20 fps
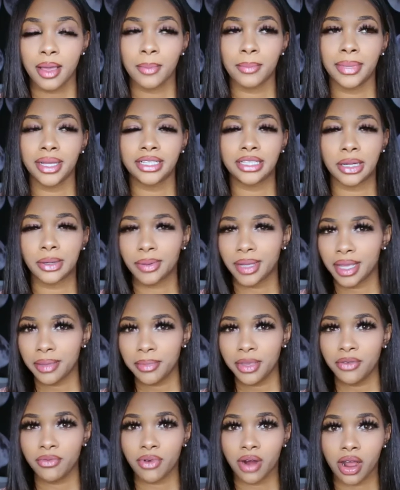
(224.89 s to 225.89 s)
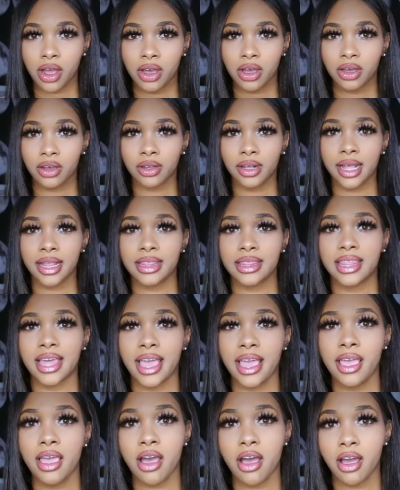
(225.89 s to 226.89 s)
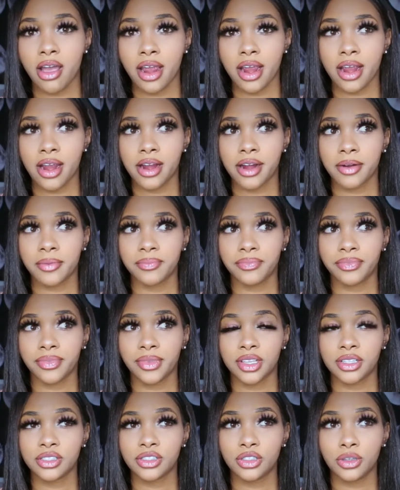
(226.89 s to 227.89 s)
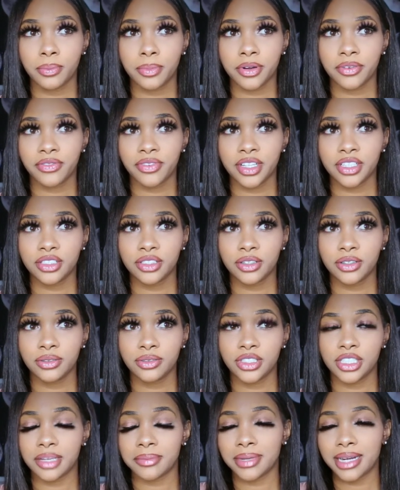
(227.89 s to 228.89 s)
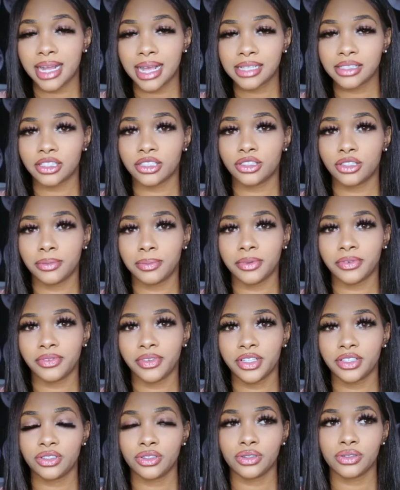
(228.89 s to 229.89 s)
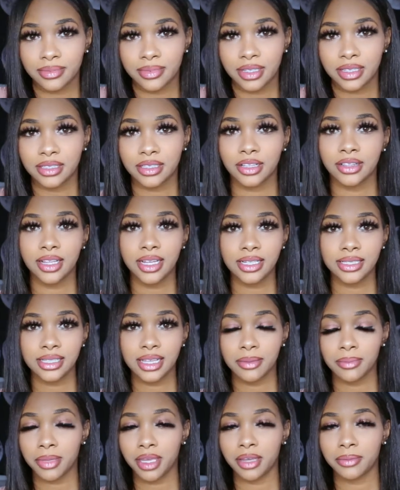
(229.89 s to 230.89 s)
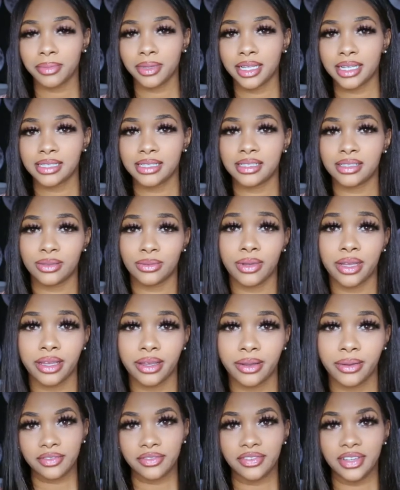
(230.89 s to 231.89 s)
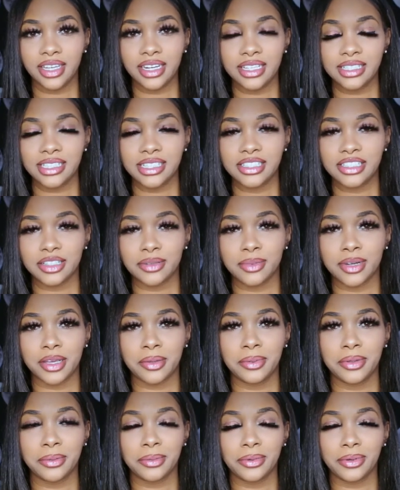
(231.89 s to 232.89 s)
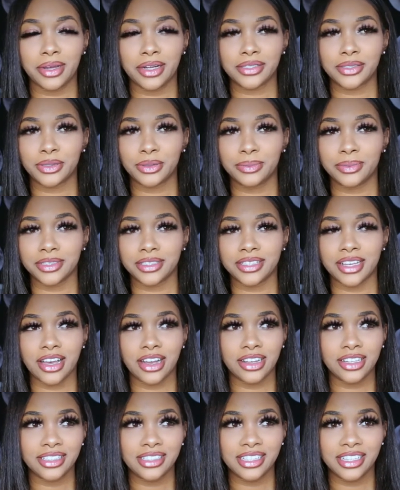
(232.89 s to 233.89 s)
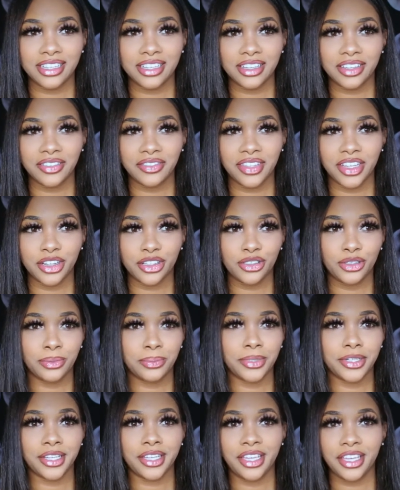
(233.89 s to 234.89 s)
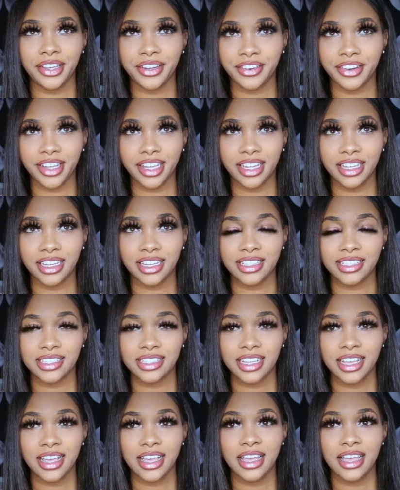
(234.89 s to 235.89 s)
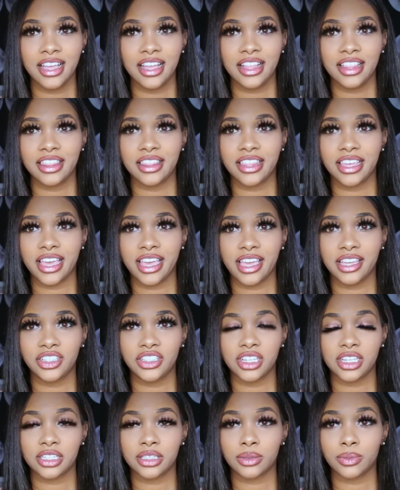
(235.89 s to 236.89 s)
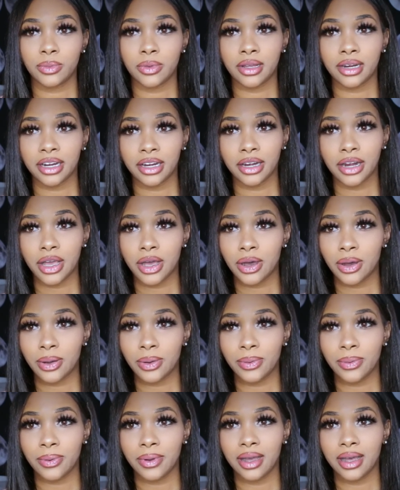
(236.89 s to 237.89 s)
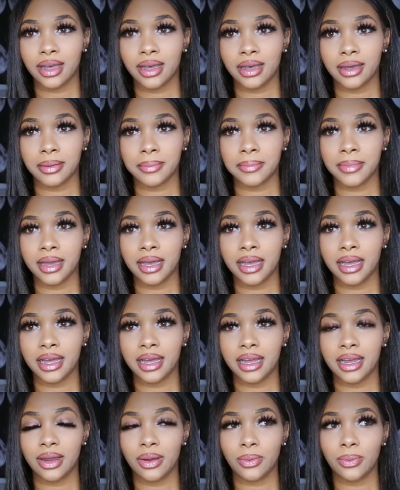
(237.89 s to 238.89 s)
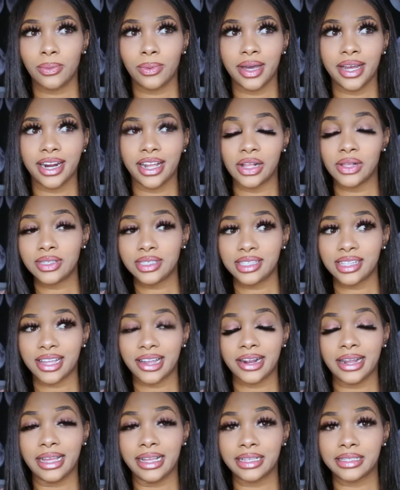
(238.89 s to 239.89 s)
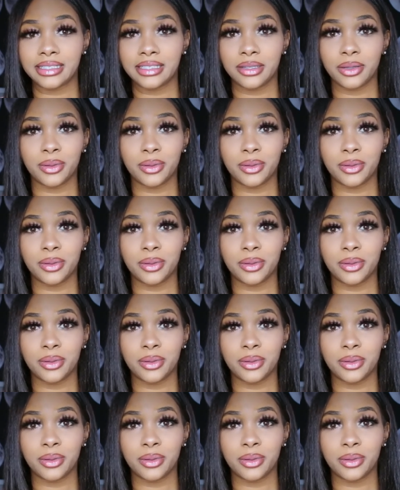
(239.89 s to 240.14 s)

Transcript: But don't get me wrong, they are superficial. Geminis are superficial, so looks can be a plus as well. Venus and Gemini people are super talkative, they're super curious, they just want to know what else there is